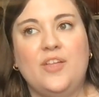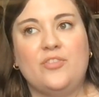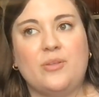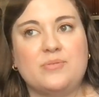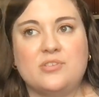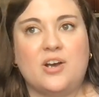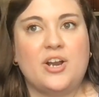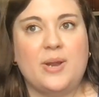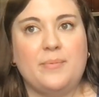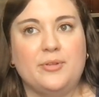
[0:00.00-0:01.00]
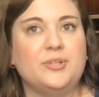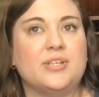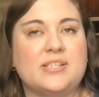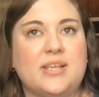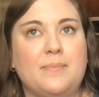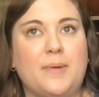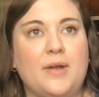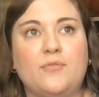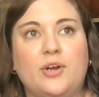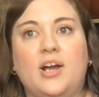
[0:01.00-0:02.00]
there was a little hot air balloon that said
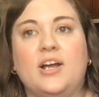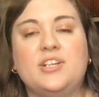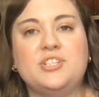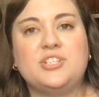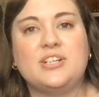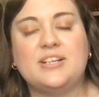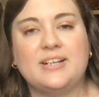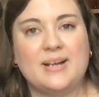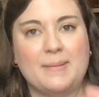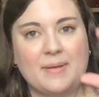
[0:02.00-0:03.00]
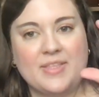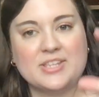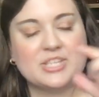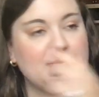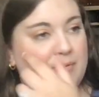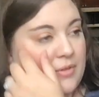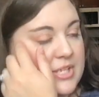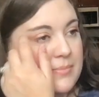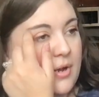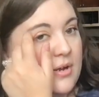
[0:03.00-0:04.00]
Bon Voyage. I think it's going to be really
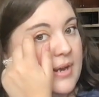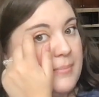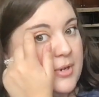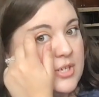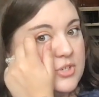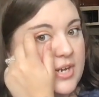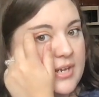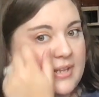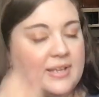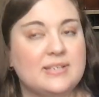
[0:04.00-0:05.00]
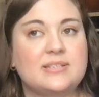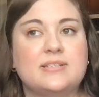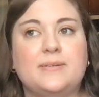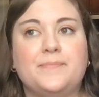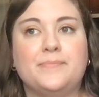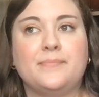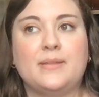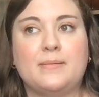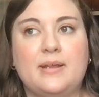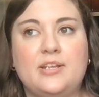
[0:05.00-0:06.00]
small, and I'm going to try and I
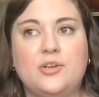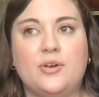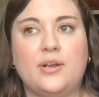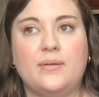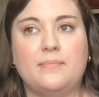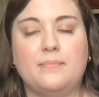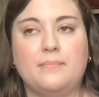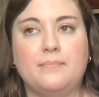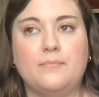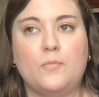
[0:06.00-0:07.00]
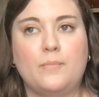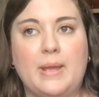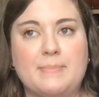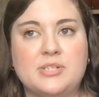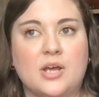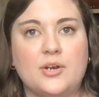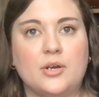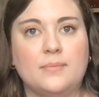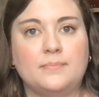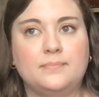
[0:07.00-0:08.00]
need to go to Amazon or